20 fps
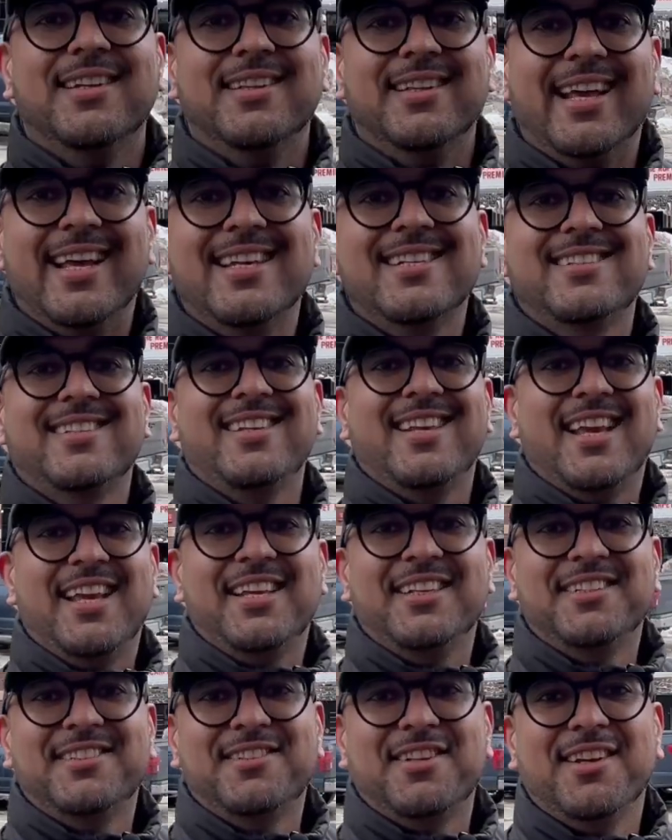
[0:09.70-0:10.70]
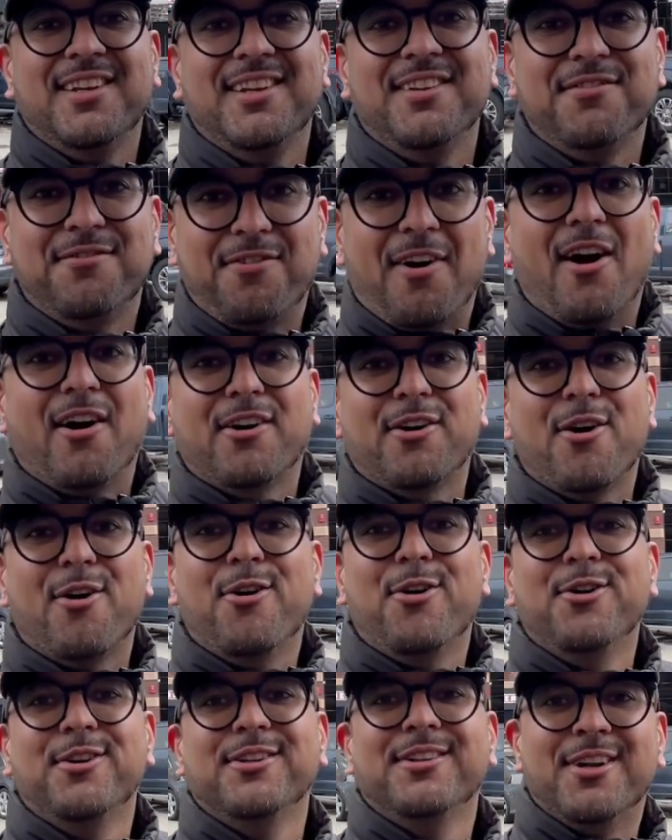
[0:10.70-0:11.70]
This is
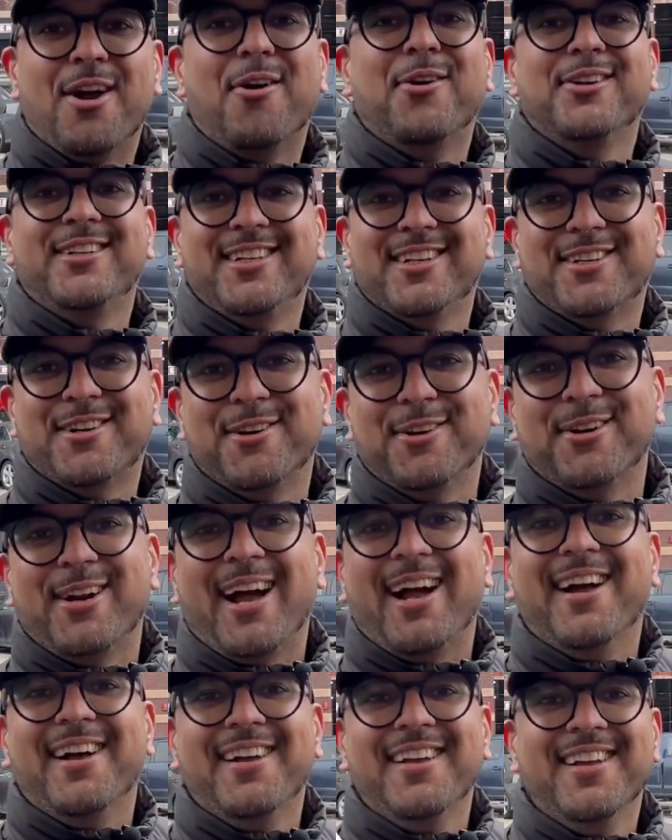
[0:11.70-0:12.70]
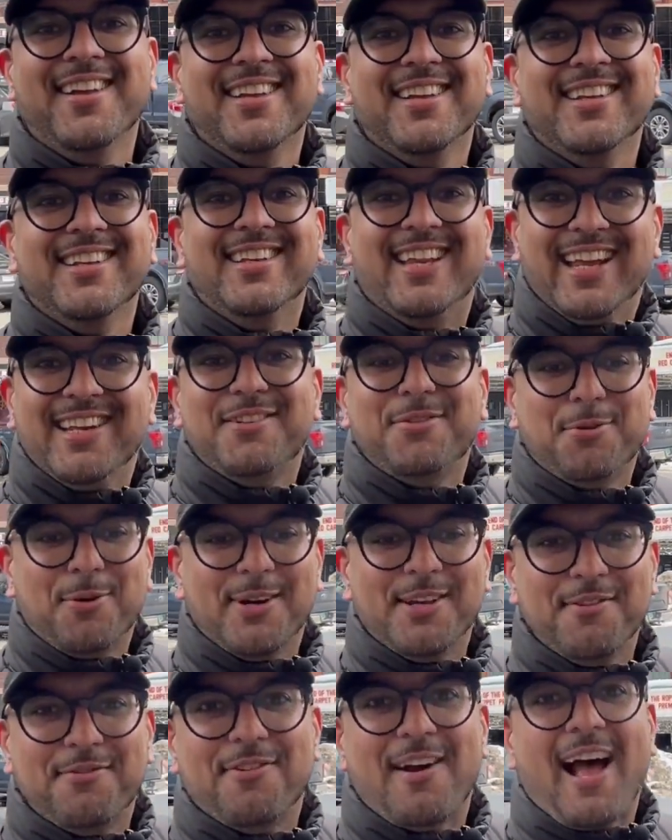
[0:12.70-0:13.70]
Fargo, North Dakota. Day
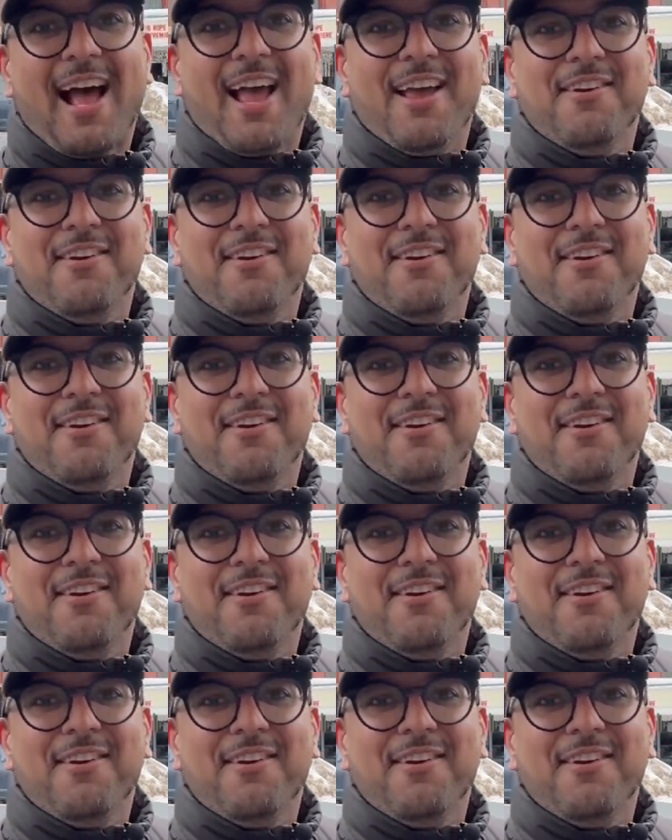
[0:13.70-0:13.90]
25,